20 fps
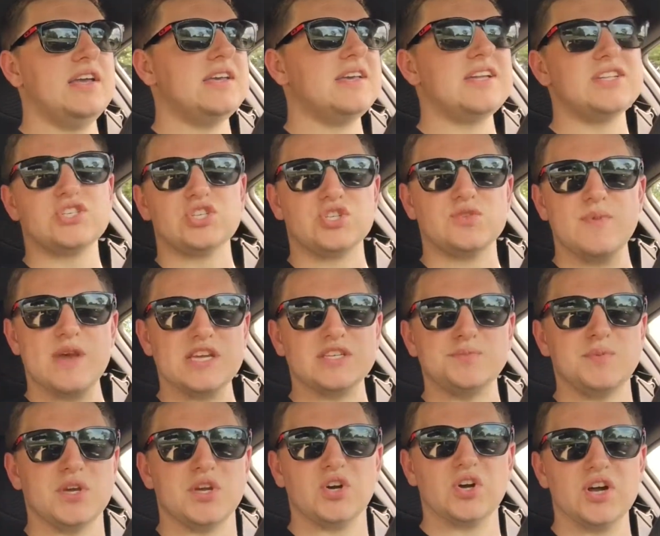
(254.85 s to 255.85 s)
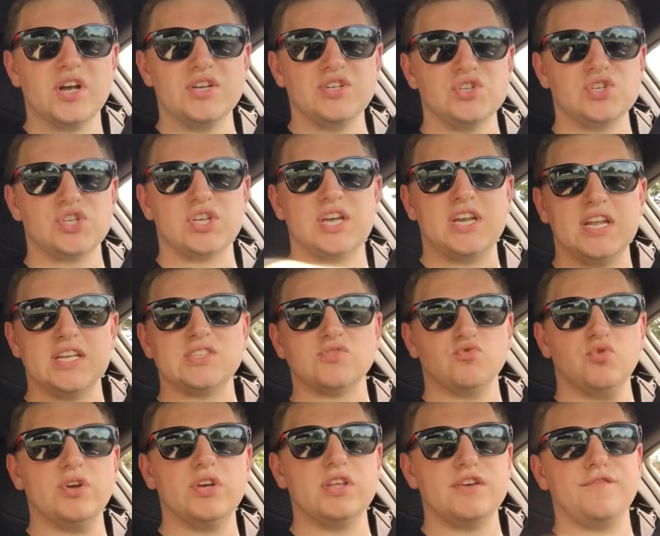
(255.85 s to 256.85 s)
It just makes me cringe, and it's
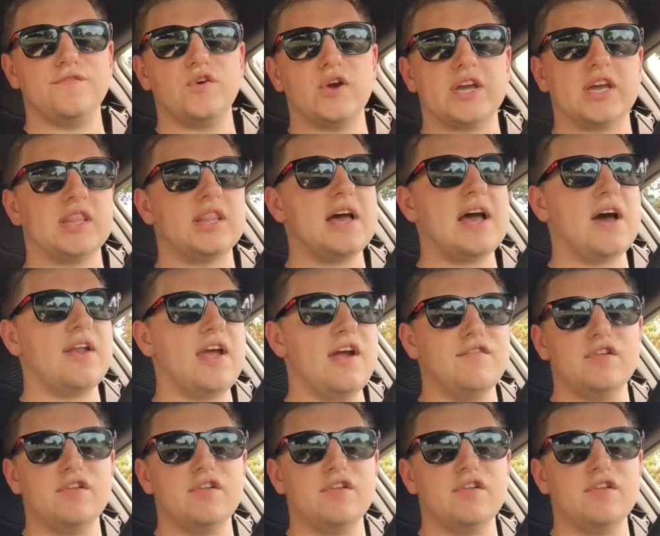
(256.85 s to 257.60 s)
really freaking loud.